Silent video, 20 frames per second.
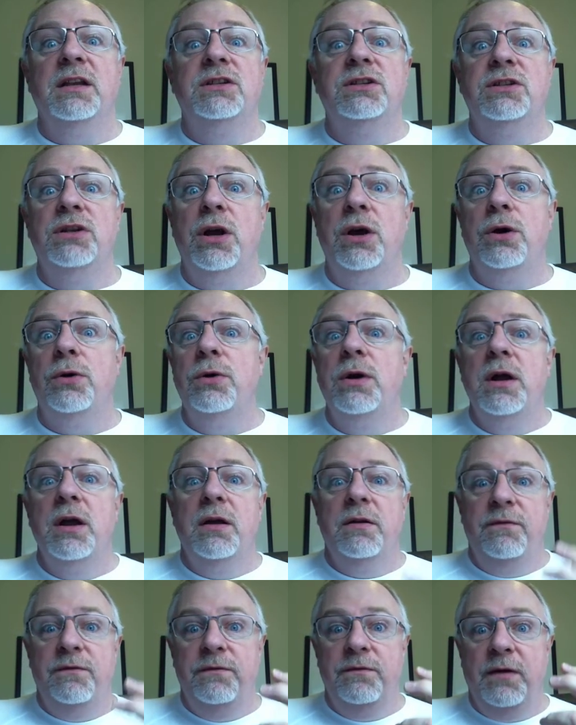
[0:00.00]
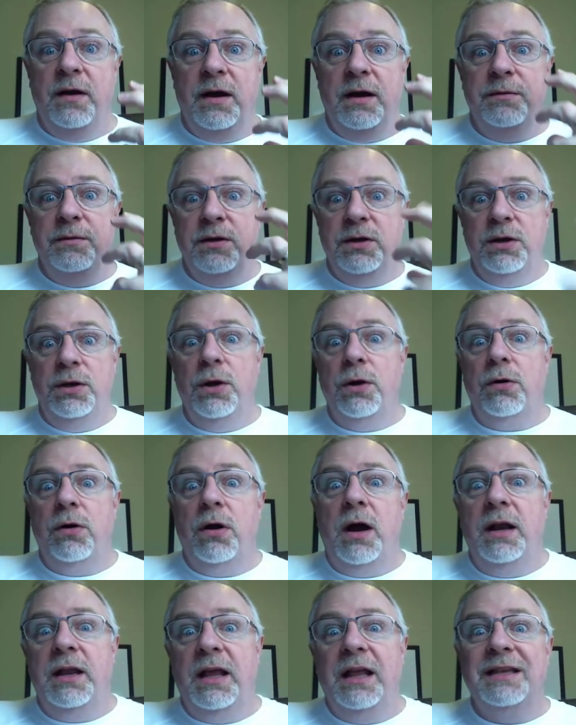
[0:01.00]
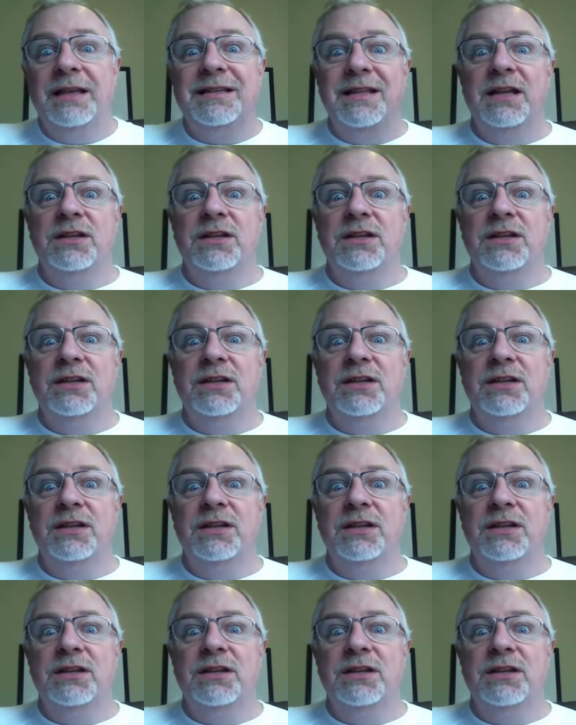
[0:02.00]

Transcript: going to show your audience